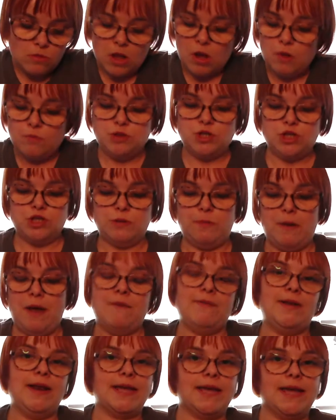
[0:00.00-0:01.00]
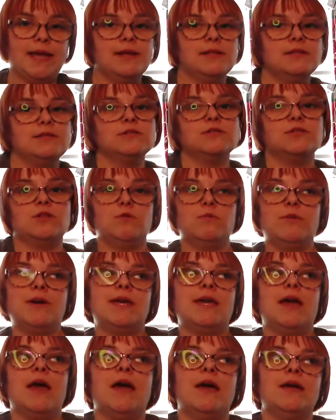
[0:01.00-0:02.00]
With just a pair of leggings on a
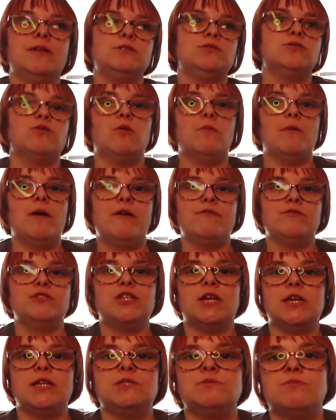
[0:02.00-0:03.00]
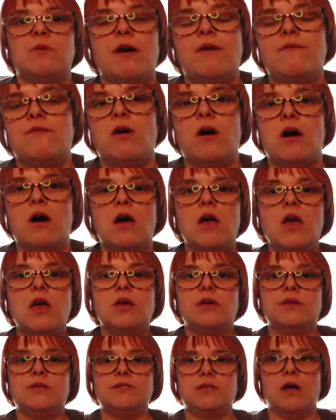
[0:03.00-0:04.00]
weekend, or a pair of jeans, whatever.
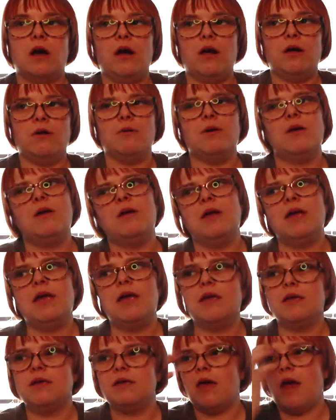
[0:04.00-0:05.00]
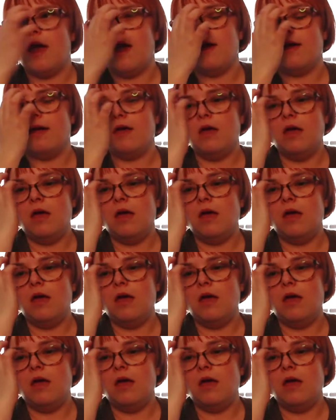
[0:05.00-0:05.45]
So, yeah.